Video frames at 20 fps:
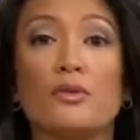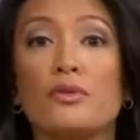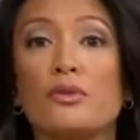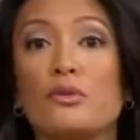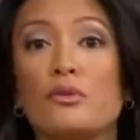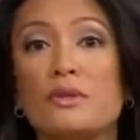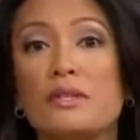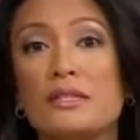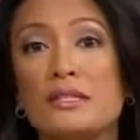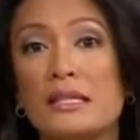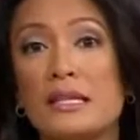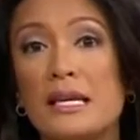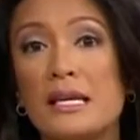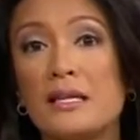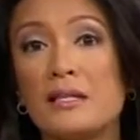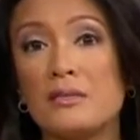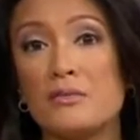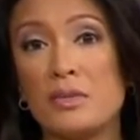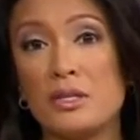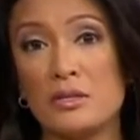North Korea's
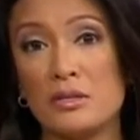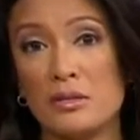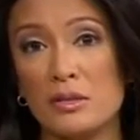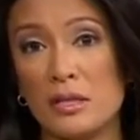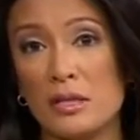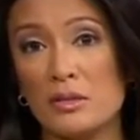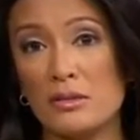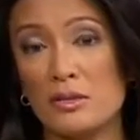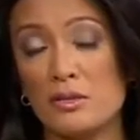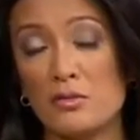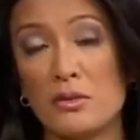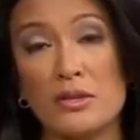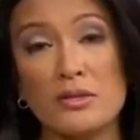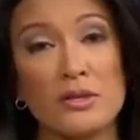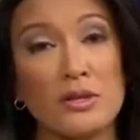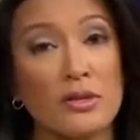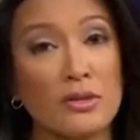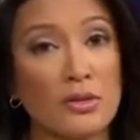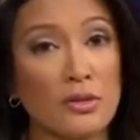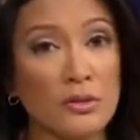latest missile test is
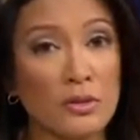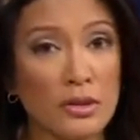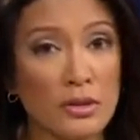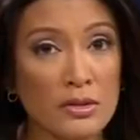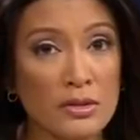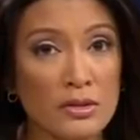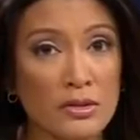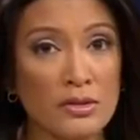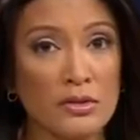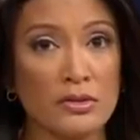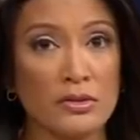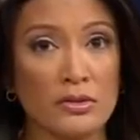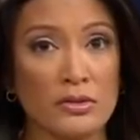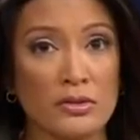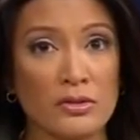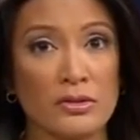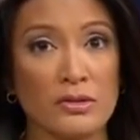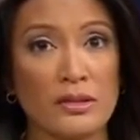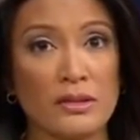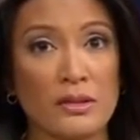raising new
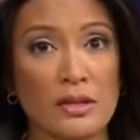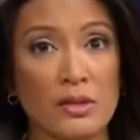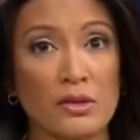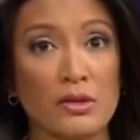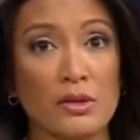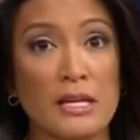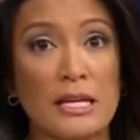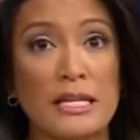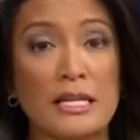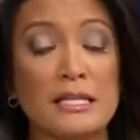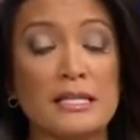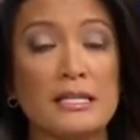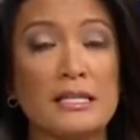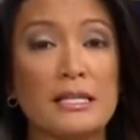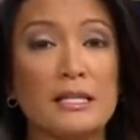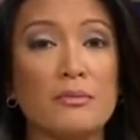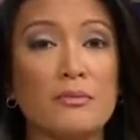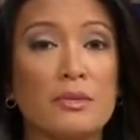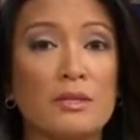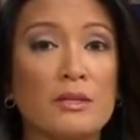concerns that they could hit
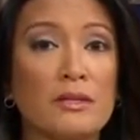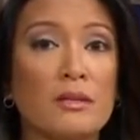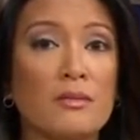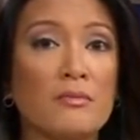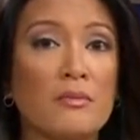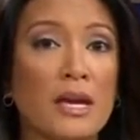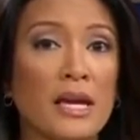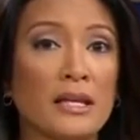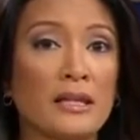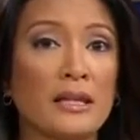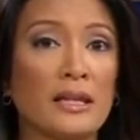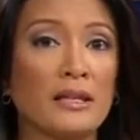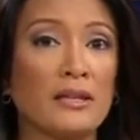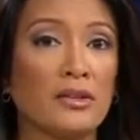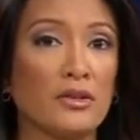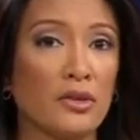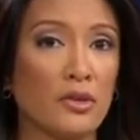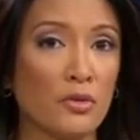deep into the mainland